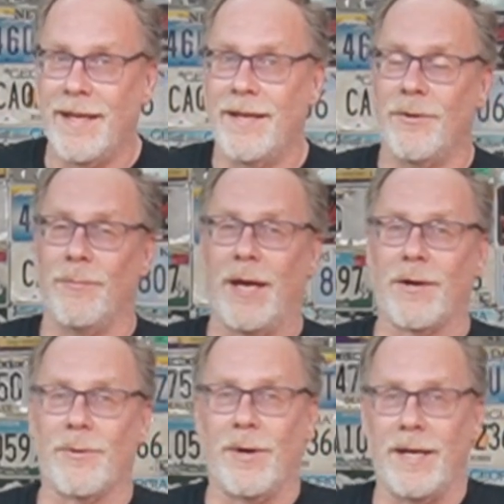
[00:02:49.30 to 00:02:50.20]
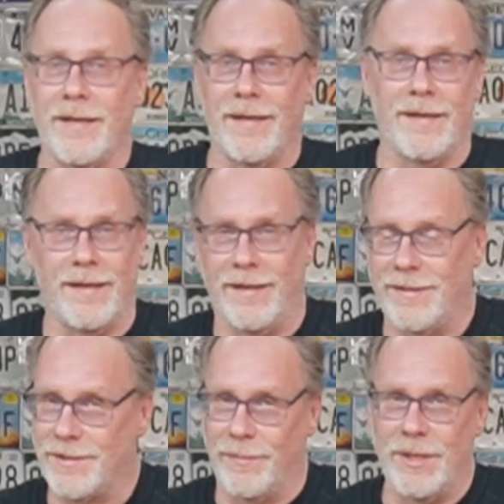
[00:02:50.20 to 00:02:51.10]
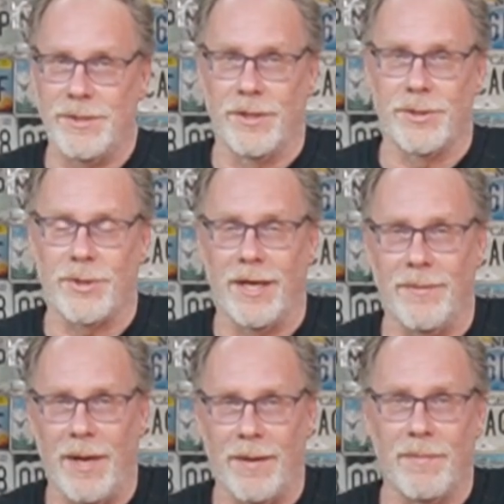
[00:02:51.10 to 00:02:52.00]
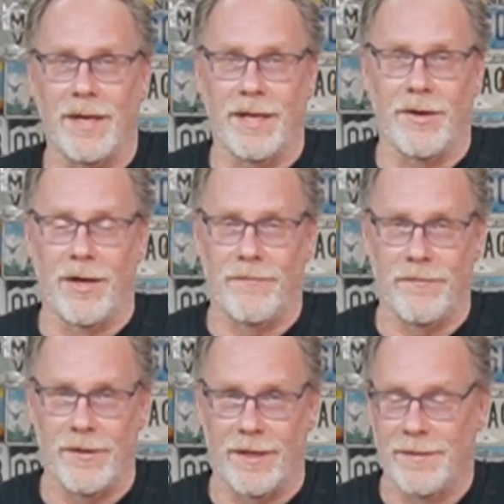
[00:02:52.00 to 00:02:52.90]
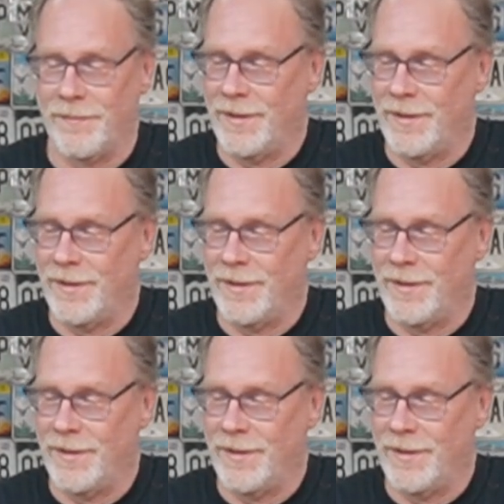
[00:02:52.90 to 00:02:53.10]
No matter what, somebody's going to try to make money off of you.